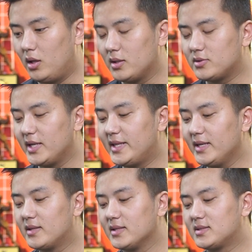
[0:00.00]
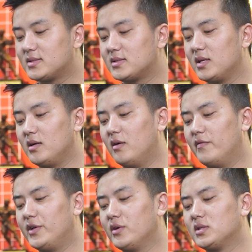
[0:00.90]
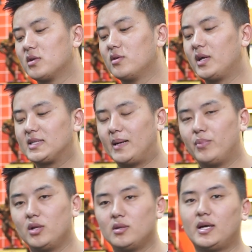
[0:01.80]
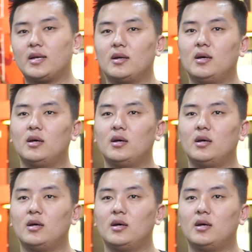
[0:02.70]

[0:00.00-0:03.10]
So I think this video is a good example that